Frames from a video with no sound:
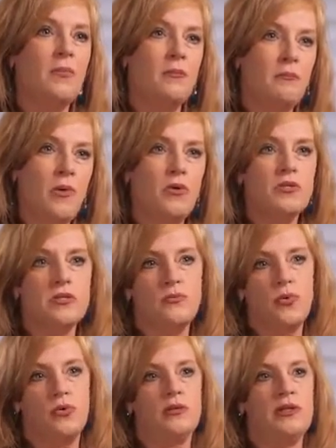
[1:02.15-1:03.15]
But most
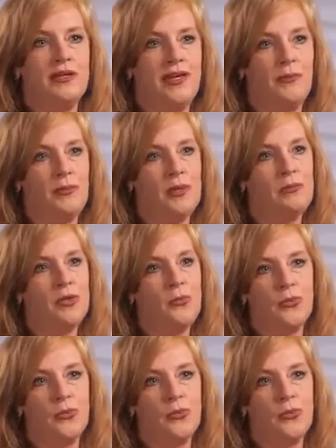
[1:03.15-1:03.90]
importantly, it gave me a